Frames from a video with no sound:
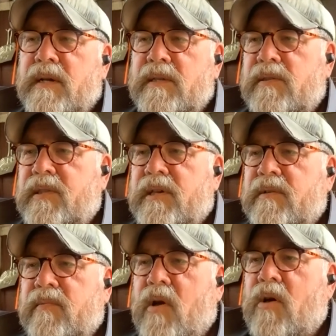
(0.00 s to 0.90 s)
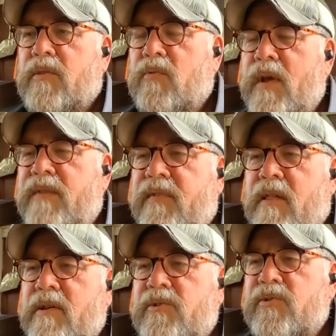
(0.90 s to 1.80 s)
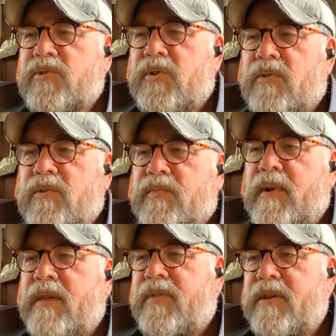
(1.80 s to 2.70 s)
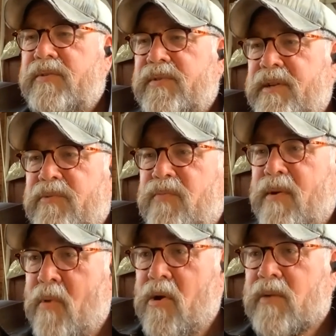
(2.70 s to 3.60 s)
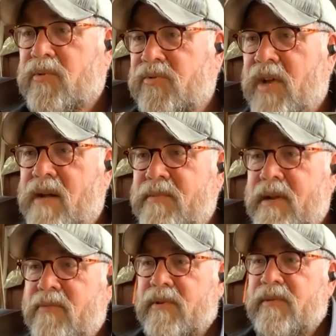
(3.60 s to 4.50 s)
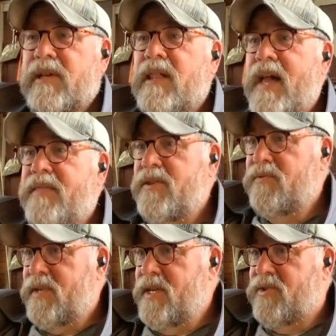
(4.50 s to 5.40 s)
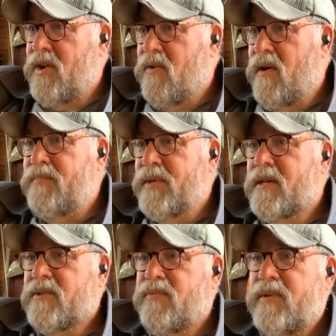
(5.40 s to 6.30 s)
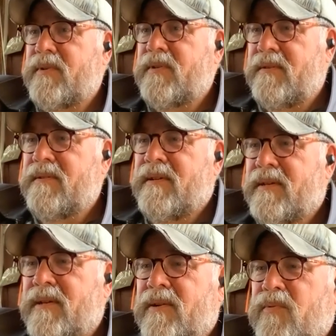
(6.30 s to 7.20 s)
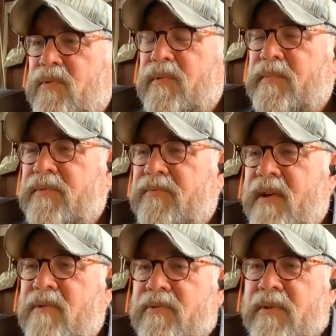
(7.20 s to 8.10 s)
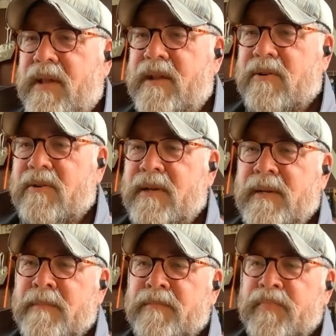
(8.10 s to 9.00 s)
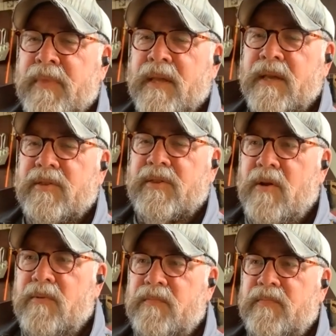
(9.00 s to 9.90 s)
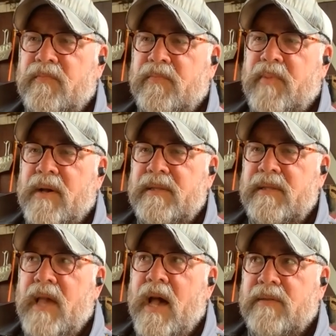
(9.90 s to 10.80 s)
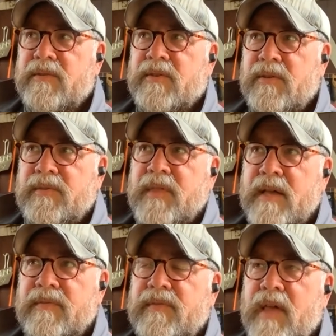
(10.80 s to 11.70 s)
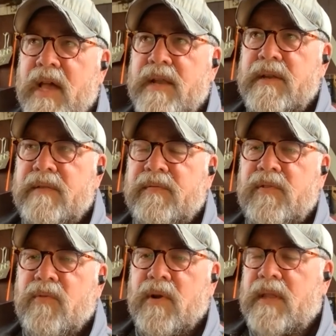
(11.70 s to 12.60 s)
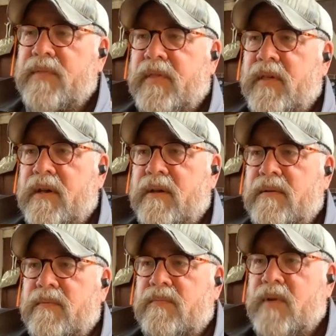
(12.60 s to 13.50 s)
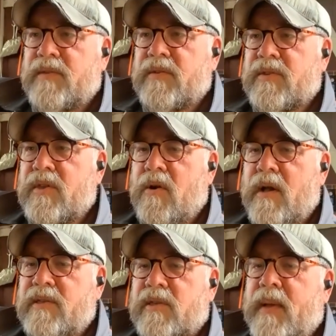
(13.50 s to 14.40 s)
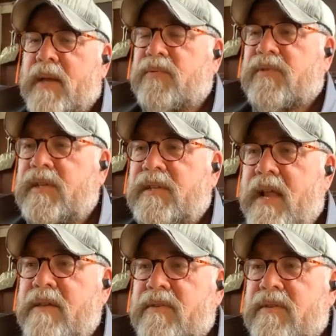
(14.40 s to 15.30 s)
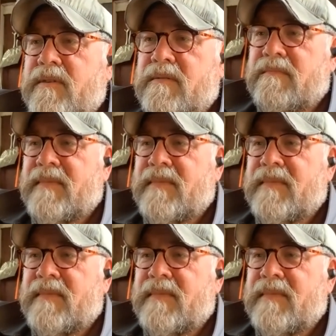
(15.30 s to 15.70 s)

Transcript: all the weight fell on your shoulders, but I thought you did a remarkable job, and I'm really glad that you did show up, because we would have been foundering here. So, but yeah, so that, and if you want to let the residents know, I suspect we'll see Dennis.